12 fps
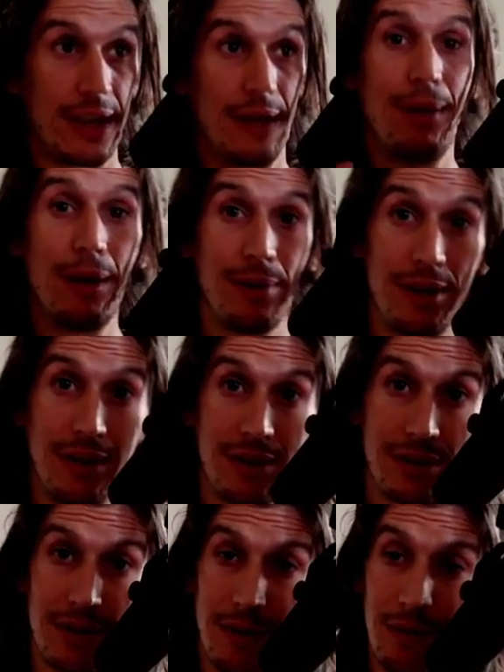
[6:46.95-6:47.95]
And maybe it
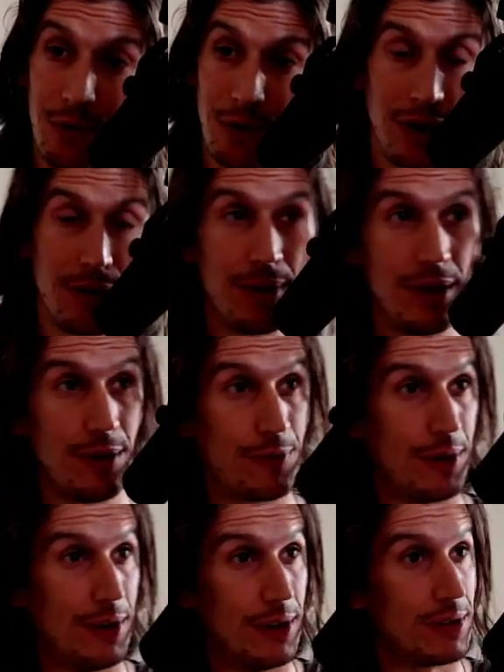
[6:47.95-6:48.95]
is, and forgive me if
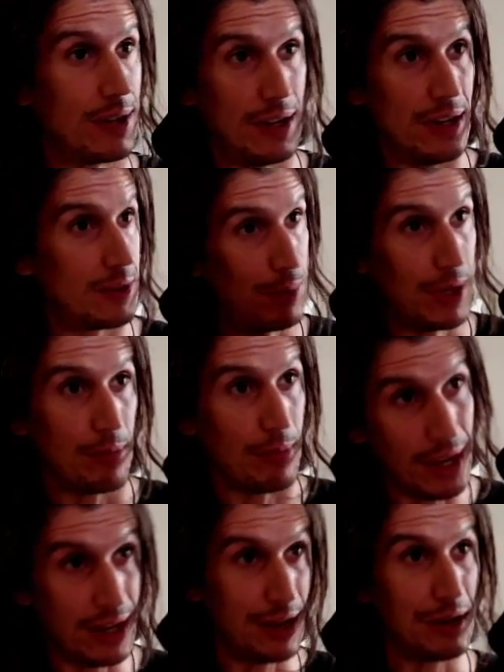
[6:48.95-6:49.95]
it is, and it's being
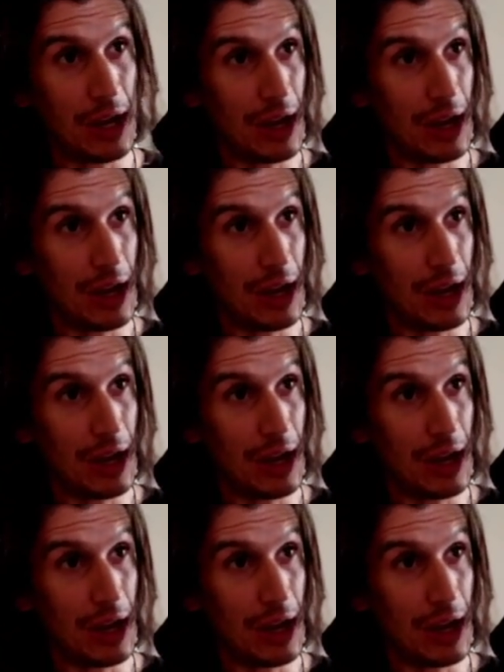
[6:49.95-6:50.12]
made and